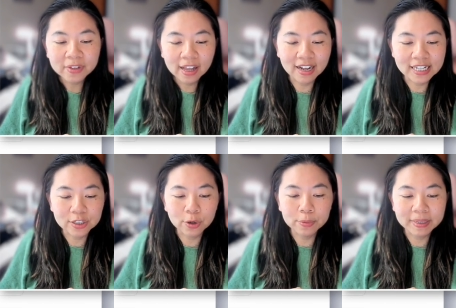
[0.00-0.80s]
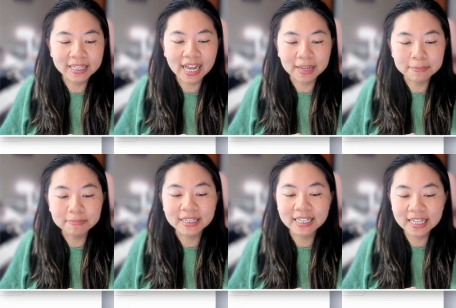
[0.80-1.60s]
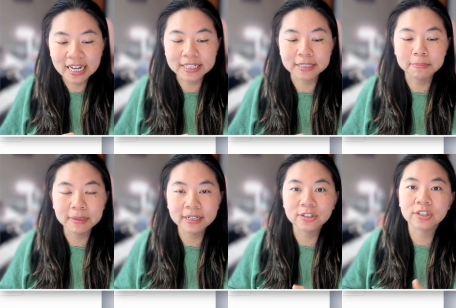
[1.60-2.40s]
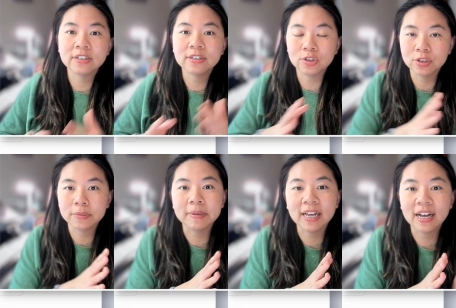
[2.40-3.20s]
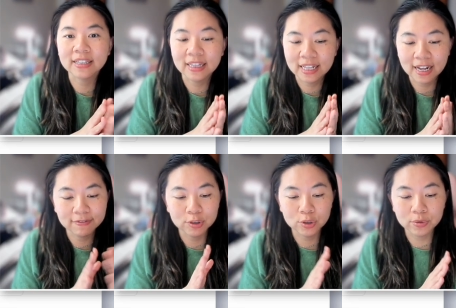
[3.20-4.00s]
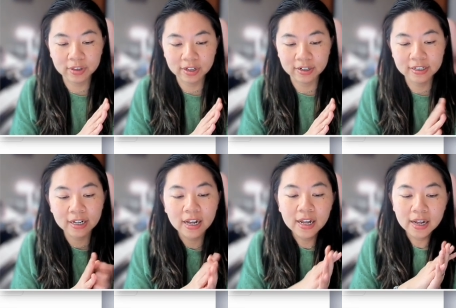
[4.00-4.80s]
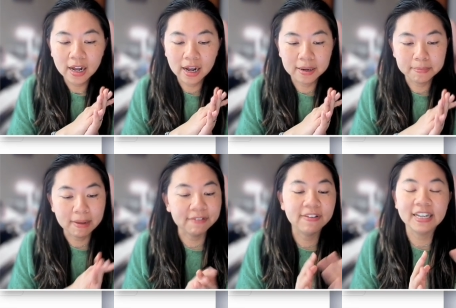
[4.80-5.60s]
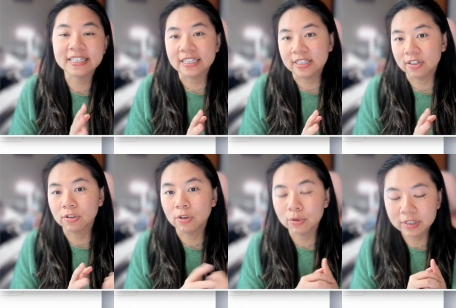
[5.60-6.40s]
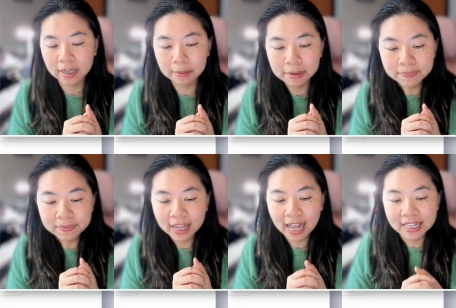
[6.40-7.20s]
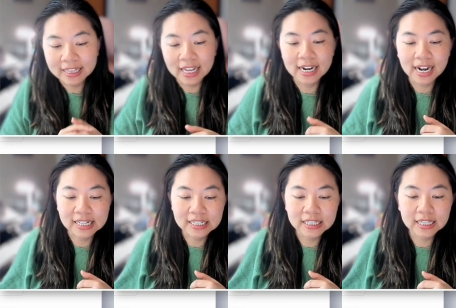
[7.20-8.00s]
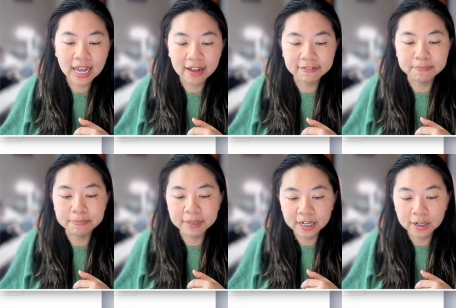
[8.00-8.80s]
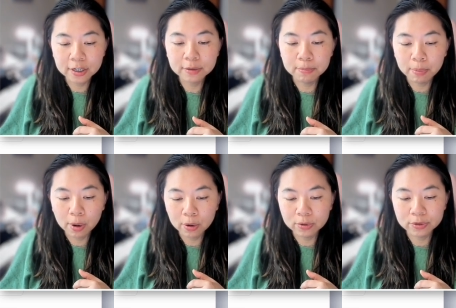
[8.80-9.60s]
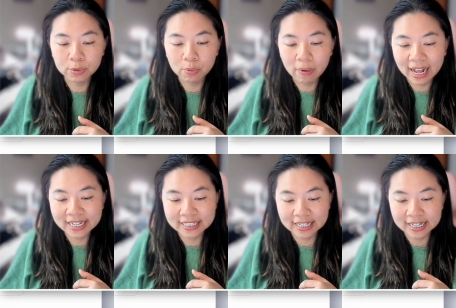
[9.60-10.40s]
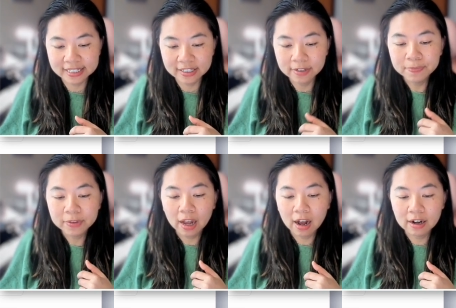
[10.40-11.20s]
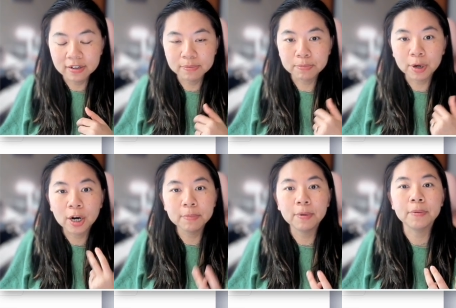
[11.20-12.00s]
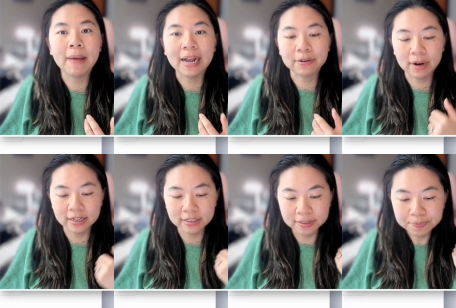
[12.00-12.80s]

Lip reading: It told me that me as a picture should be on the left 2/3, my face as a close-up, and then I need to have bigger, bold, white text on purple background,